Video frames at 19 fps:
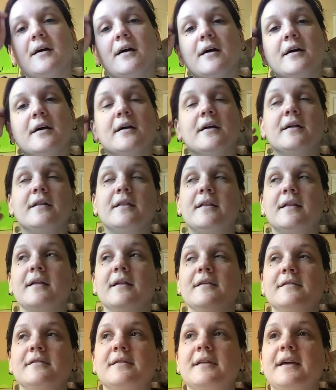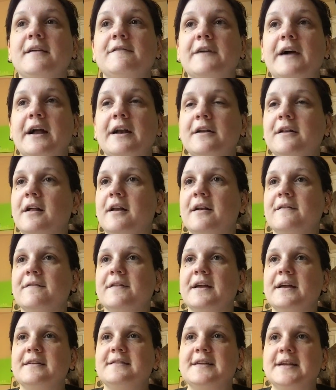They've had a lot of
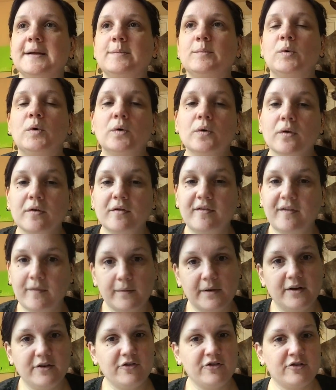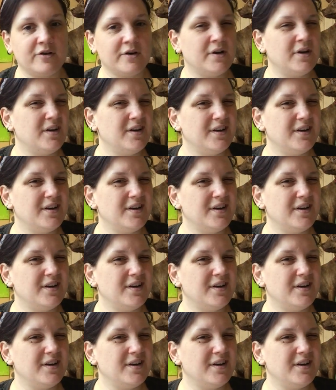like Tim Holtz, which